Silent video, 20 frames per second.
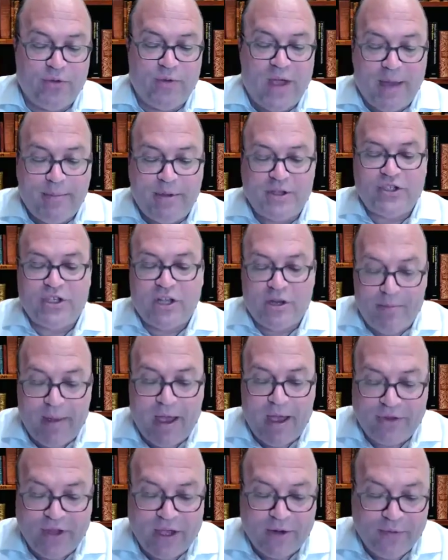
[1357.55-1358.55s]
The rabbi said
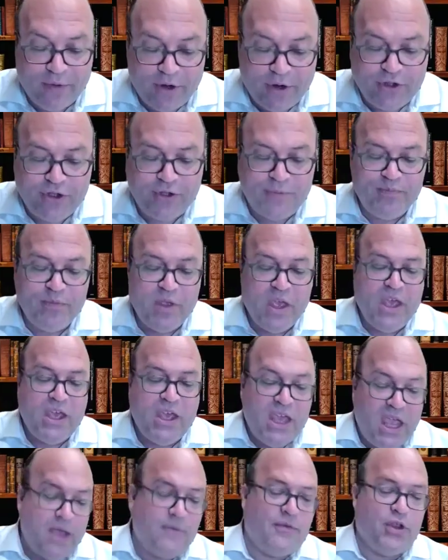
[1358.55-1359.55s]
about that verse,
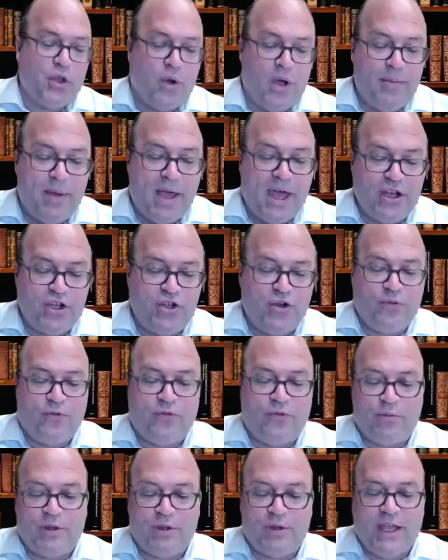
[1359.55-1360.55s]
even though I banish you
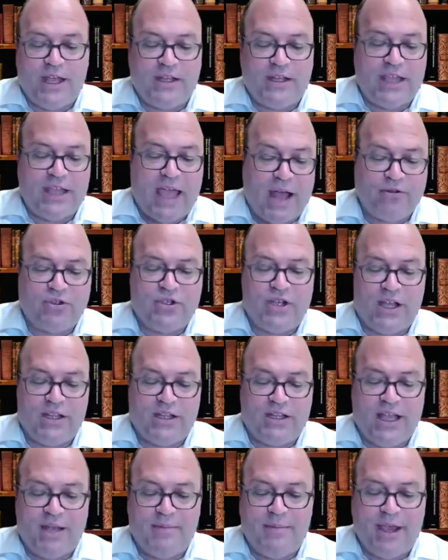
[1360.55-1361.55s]
from the land to outside
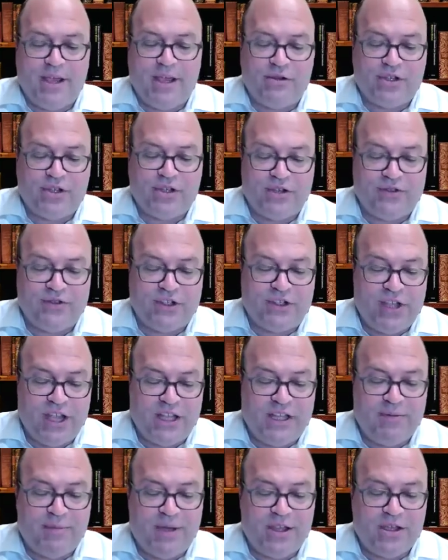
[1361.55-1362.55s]
the land, make yourselves
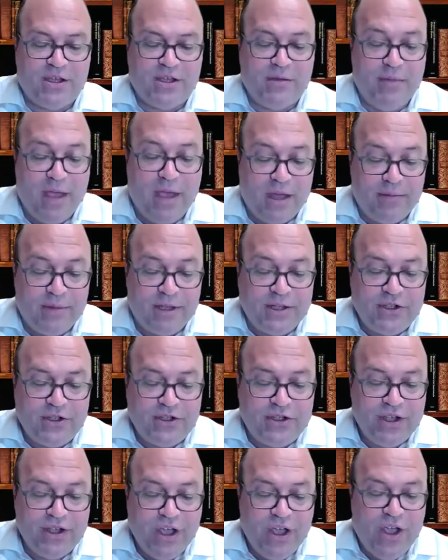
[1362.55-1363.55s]
distinctive by the
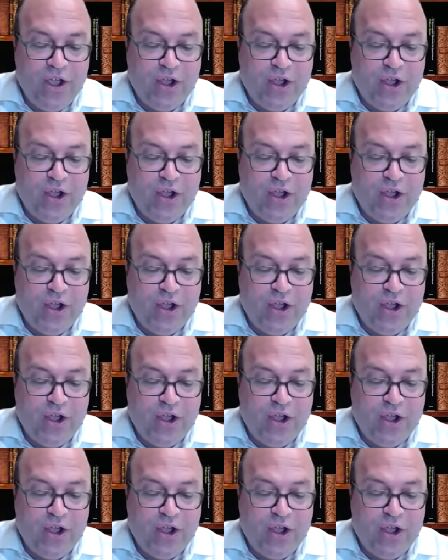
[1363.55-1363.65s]
commandments,